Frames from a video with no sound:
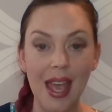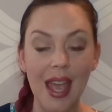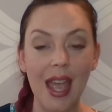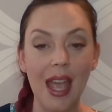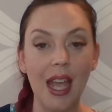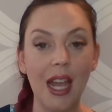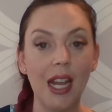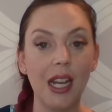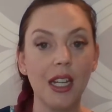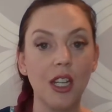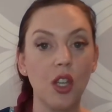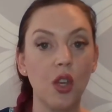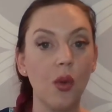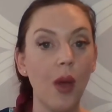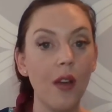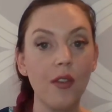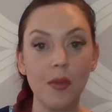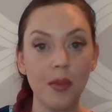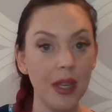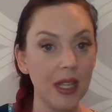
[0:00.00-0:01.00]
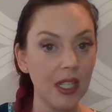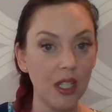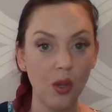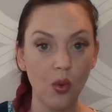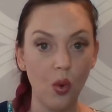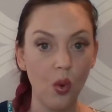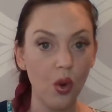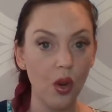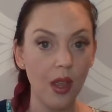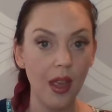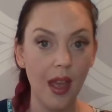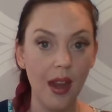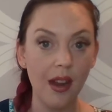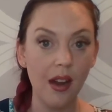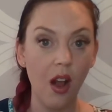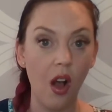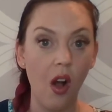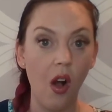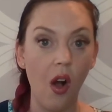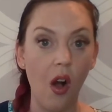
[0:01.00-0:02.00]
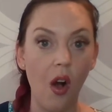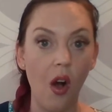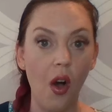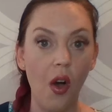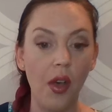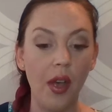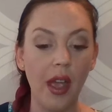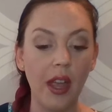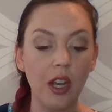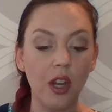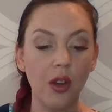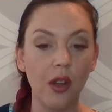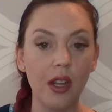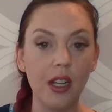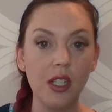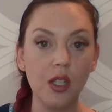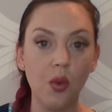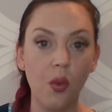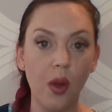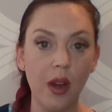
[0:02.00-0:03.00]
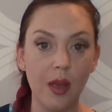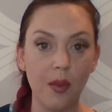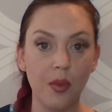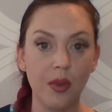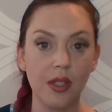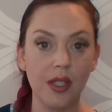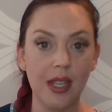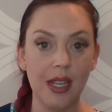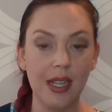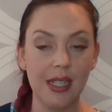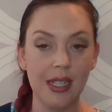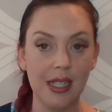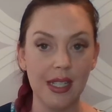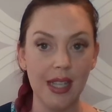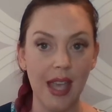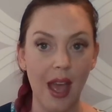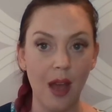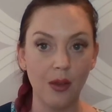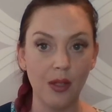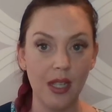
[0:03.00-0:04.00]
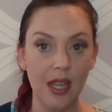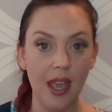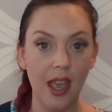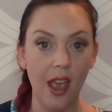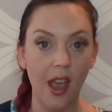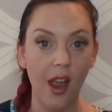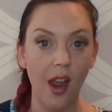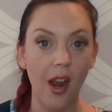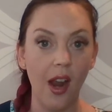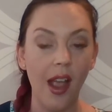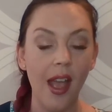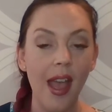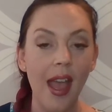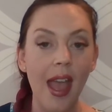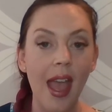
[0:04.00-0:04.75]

and you haven't placed an order yet at all and you're at a 20% discount tier,